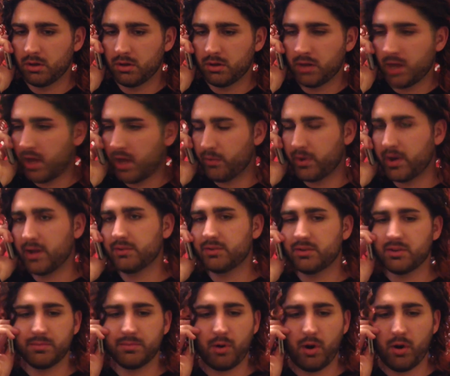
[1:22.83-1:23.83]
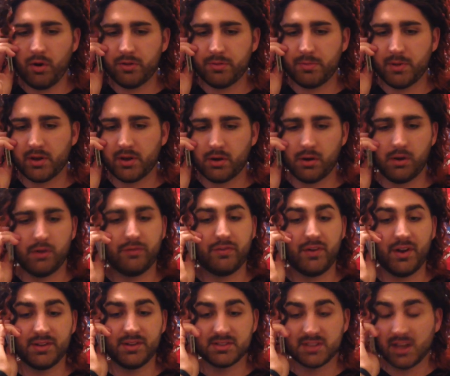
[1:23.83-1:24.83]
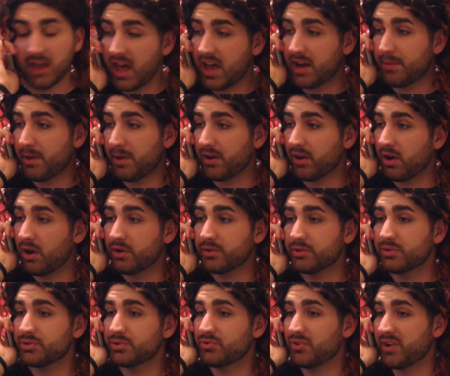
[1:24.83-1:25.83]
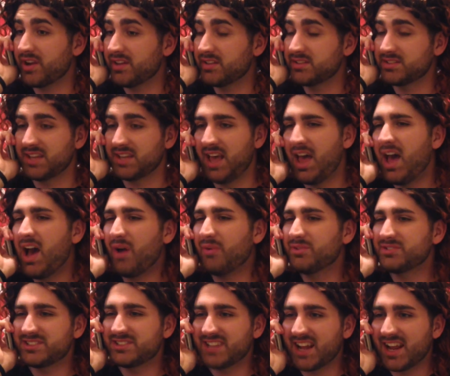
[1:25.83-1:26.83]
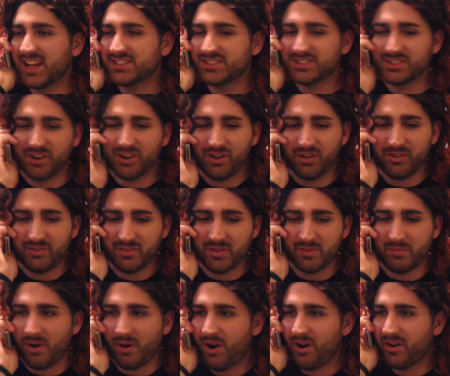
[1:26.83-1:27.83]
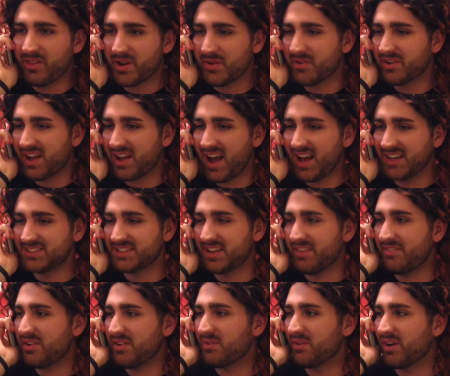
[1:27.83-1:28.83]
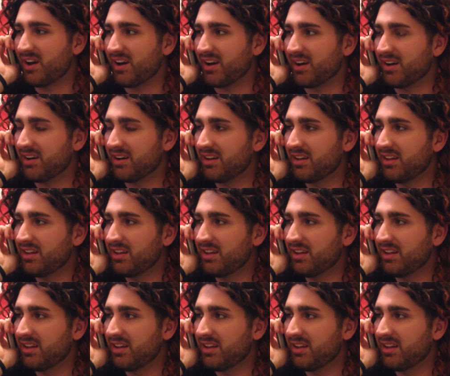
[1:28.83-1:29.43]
Yeah, I went out to the bar with my girlfriends. I had about 100 drinks. I was dancing all over the bar. There were guys everywhere.